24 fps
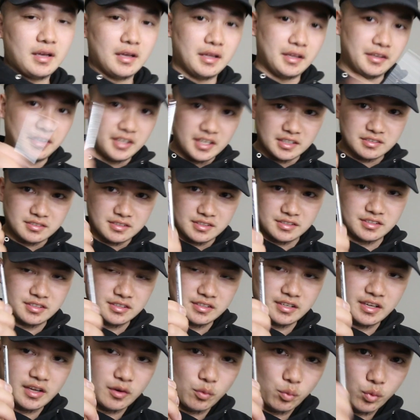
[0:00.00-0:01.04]
And yes, this is
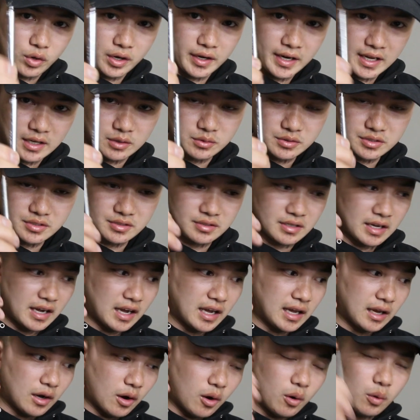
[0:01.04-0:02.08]
a 1 ounce.
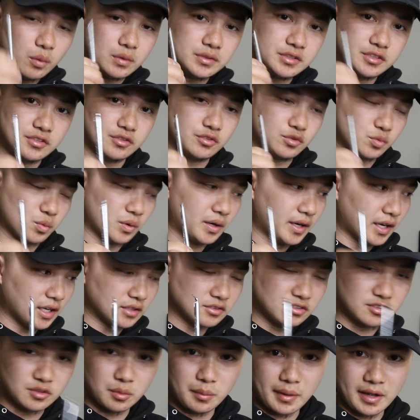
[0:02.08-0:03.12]
I always use 1
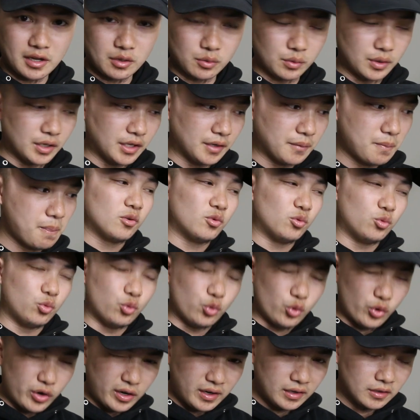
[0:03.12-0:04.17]
ounce no matter what.
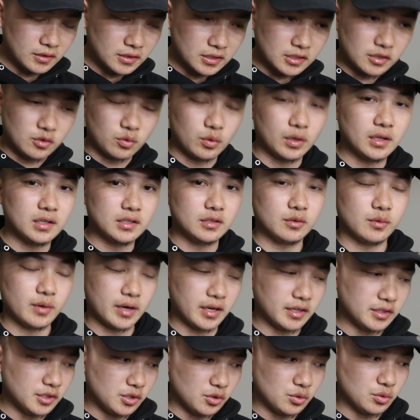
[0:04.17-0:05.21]
Rarely do I
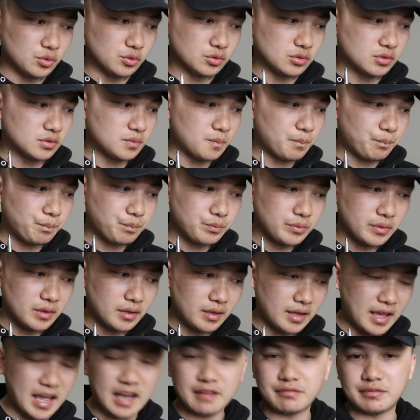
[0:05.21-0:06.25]
use
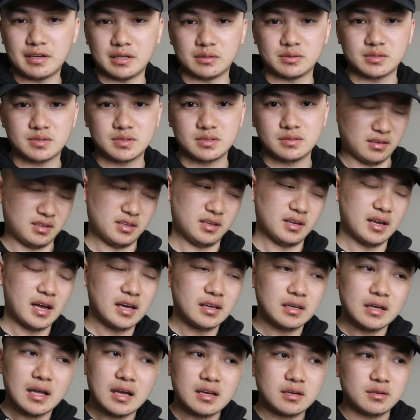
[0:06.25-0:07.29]
½ ounce. Okay,
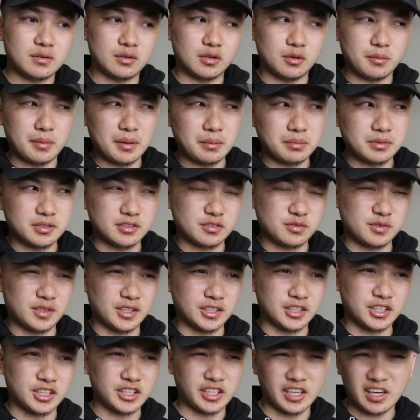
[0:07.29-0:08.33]
I don't know. Maybe just for
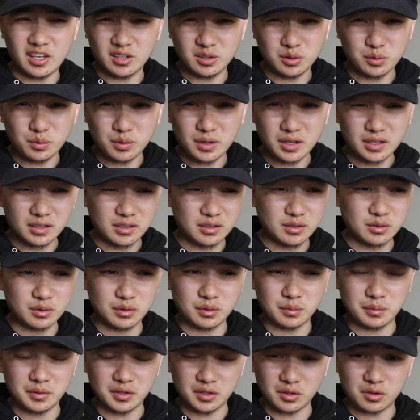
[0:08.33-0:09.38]
like shallow water
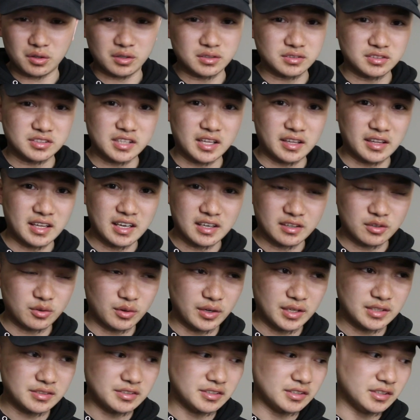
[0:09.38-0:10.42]
or when the current's not that
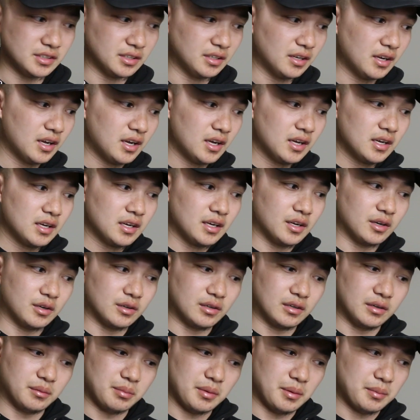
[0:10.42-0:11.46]
crazy.
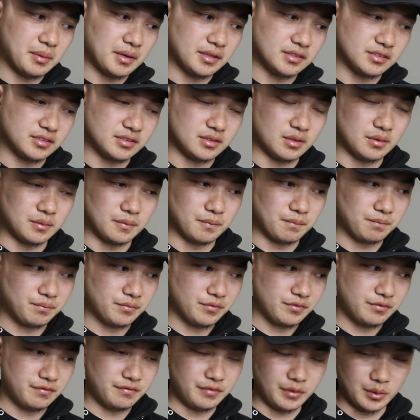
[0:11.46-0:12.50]
Or maybe I just don't
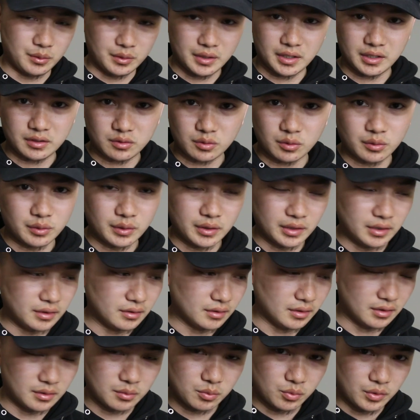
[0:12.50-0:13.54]
feel like throwing
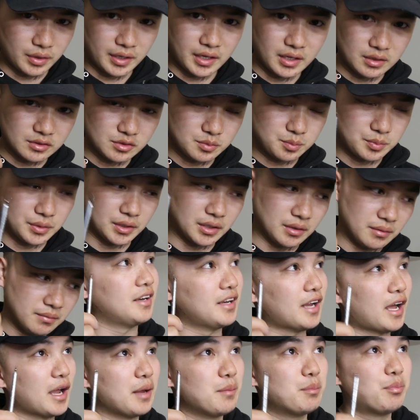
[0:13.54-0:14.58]
1 ounce. But
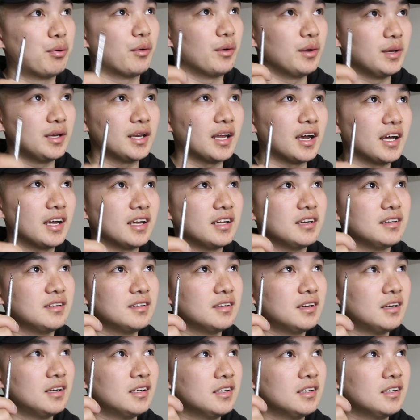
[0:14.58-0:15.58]
9.9